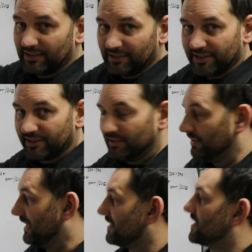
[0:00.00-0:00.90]
a little
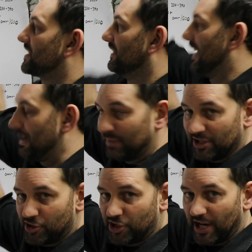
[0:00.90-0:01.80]
and
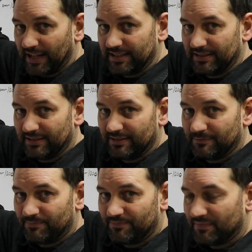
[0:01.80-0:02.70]
slamming shut
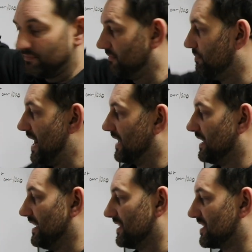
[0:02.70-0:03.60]
back
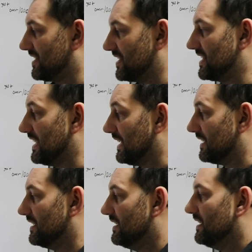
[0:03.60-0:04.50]
against the
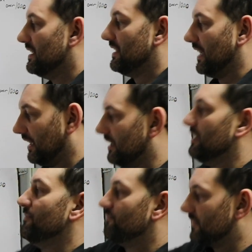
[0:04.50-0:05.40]
seat. And
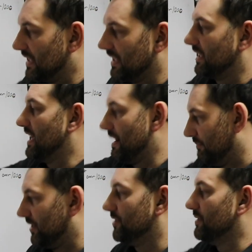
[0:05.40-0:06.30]
it
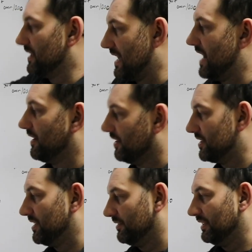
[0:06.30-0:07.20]
kept doing that
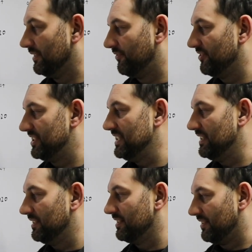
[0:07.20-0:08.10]
until it
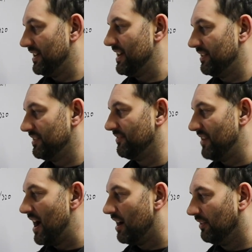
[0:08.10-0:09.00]
fatigued the head of the
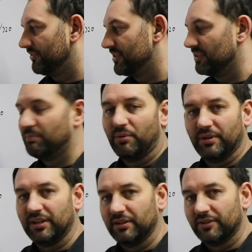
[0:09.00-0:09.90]
valve to the
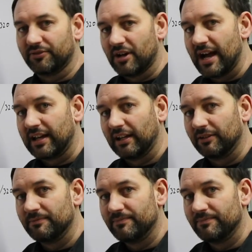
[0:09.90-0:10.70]
point of cracking.